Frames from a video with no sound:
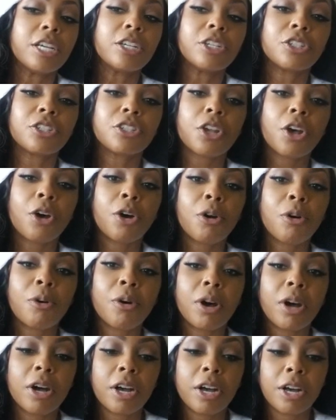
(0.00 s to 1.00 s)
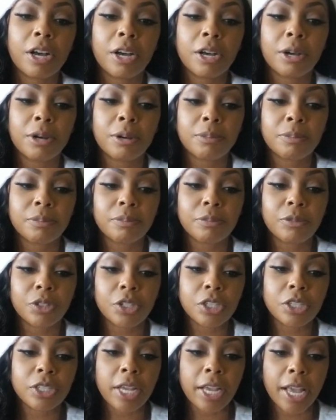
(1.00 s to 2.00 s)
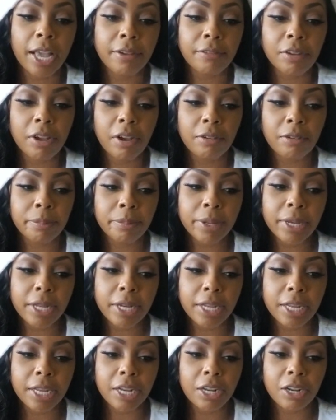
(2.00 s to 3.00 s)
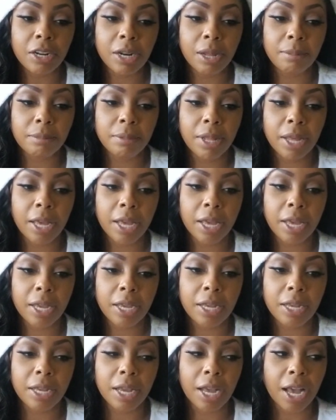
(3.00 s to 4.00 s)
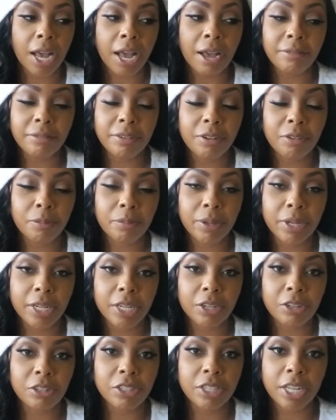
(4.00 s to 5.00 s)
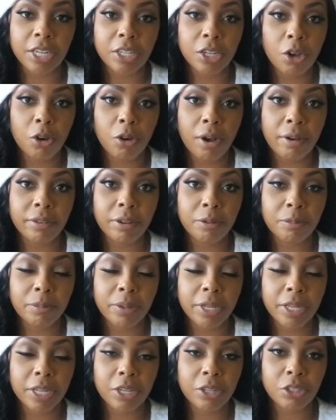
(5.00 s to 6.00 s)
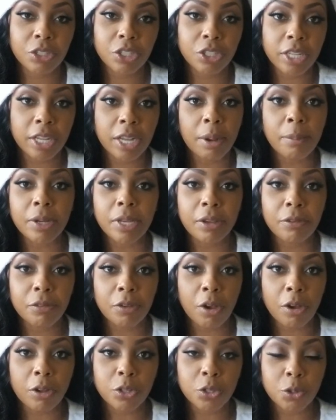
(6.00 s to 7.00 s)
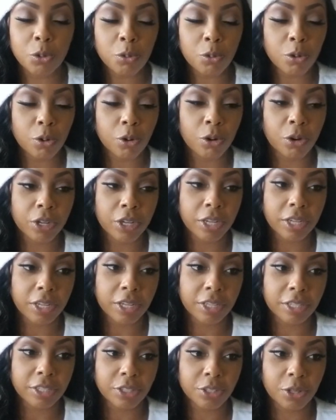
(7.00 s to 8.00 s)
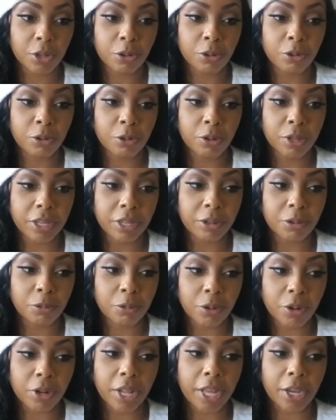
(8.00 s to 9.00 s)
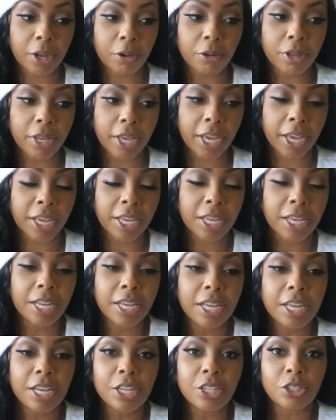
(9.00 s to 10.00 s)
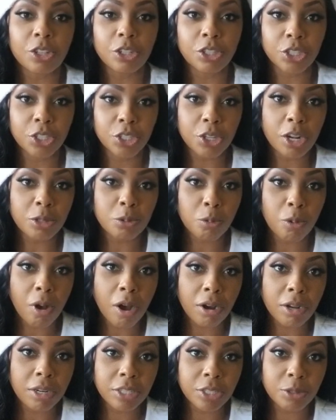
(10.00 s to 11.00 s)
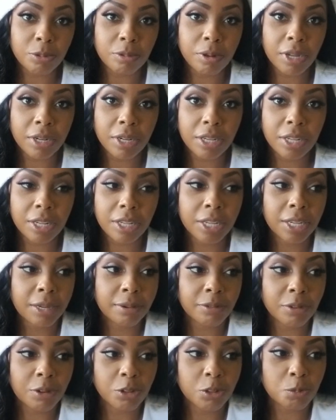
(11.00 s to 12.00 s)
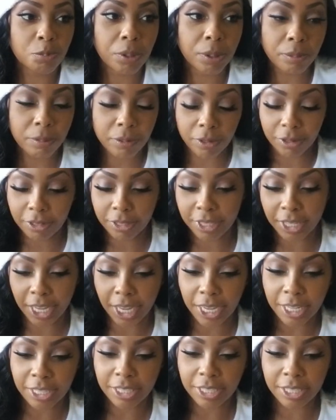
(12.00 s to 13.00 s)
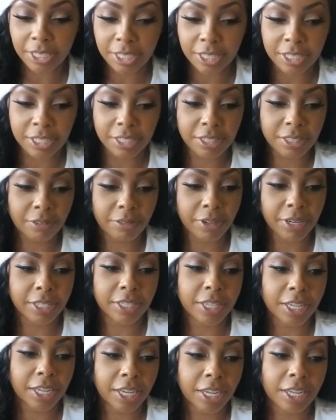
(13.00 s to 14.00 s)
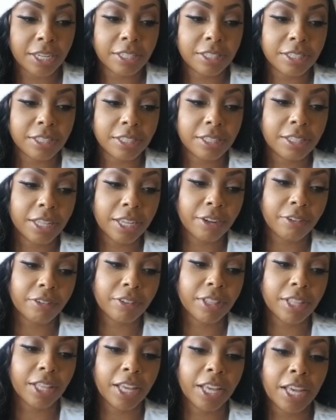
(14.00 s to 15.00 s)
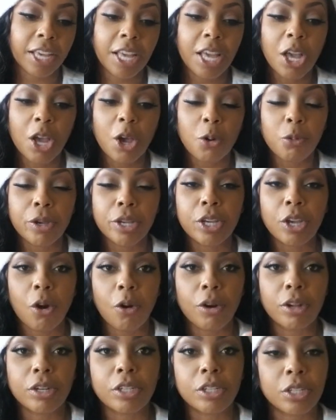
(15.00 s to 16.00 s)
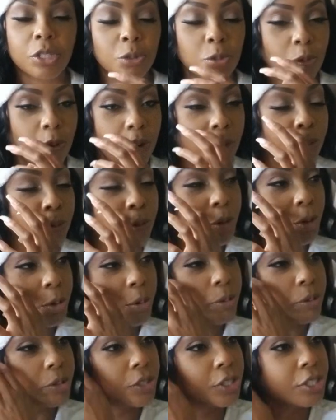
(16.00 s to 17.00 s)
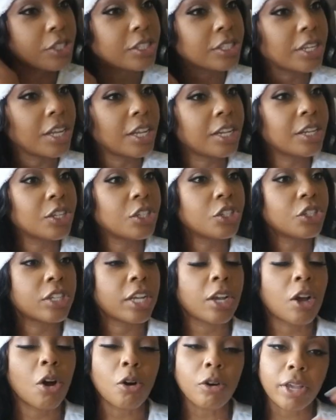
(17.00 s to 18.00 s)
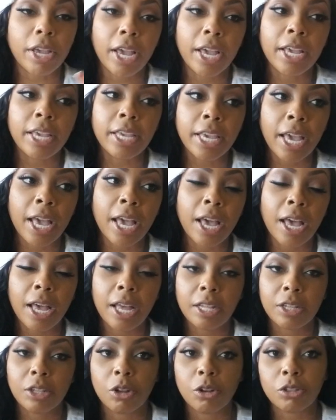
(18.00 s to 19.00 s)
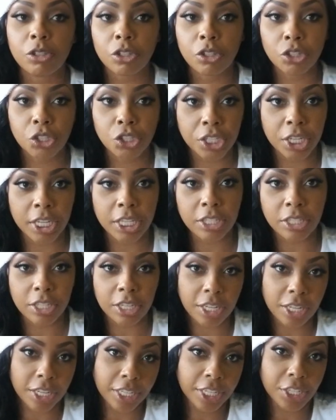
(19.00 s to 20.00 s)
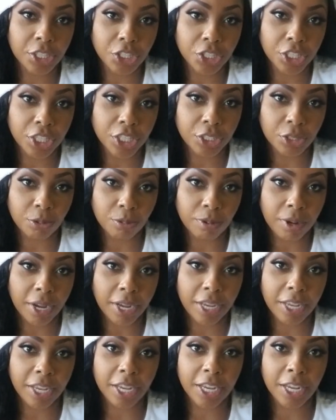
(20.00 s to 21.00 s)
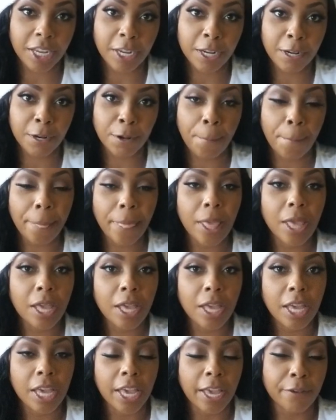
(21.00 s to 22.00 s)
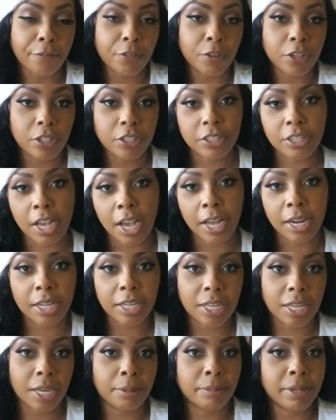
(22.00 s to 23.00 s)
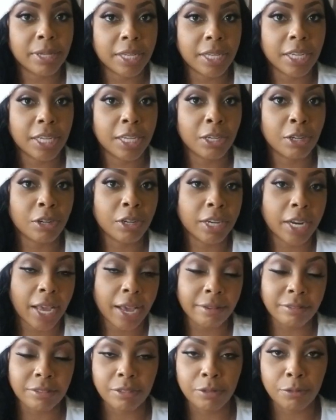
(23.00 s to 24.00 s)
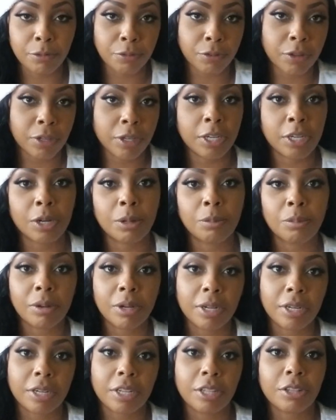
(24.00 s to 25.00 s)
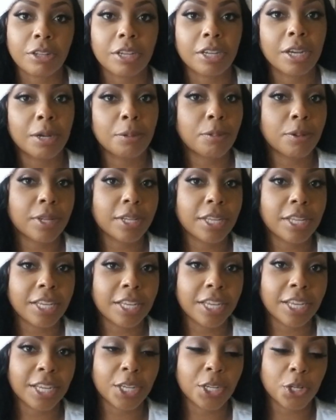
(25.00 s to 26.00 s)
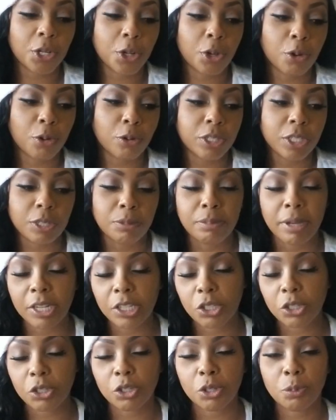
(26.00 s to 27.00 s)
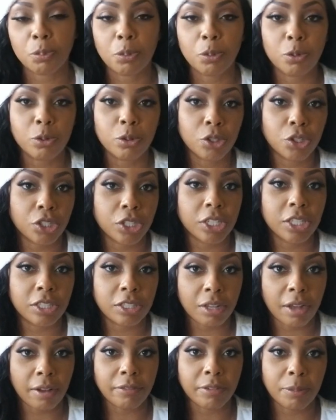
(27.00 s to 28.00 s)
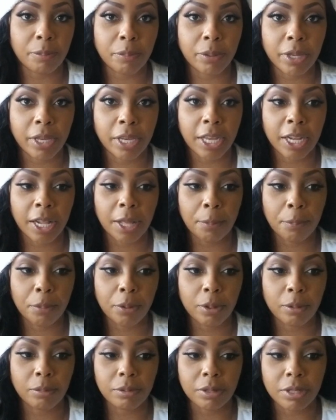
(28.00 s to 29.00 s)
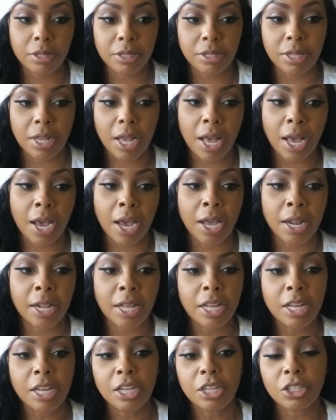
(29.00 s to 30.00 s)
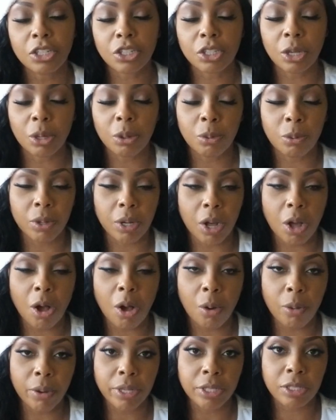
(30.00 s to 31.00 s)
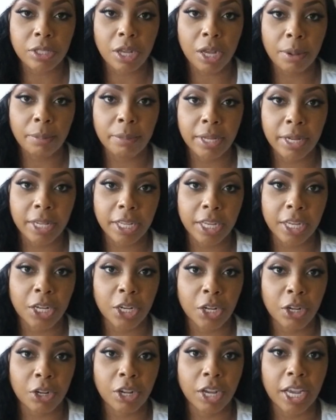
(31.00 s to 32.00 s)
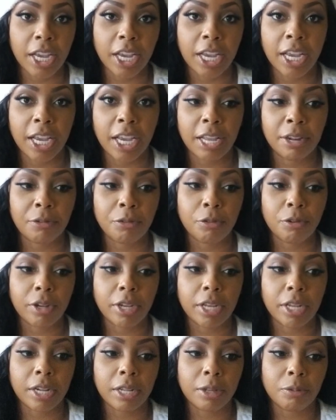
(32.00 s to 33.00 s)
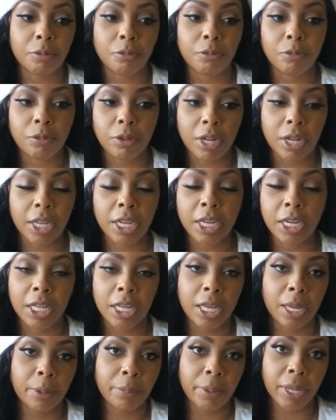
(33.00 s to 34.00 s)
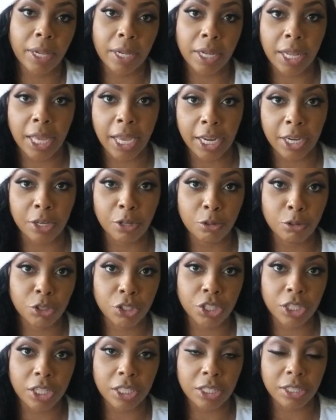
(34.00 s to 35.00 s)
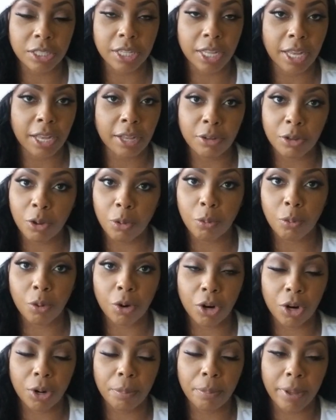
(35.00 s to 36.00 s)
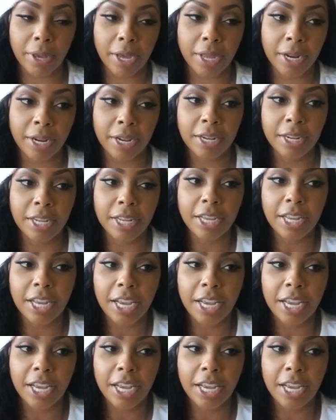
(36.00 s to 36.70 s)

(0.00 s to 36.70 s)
So she's like, have y'all ever been here? And I'm like, I've never been here. He's like, no, I've never been here. She's like, I'm going to give y'all a tour. So we're like, okay. So she starts walking us around the club, there's people in there dancing and stuff like that and everything. We go into this one room and she's telling us, she's like, okay, yeah, there's the sheets, the clean sheets are right here. if you decide to come in here and have some fun or bring another couple in, just make sure you pull the sheets off the bed and put them to the side. Someone would always come in here and freaking clean up and lay new sheets down. Don't worry about it.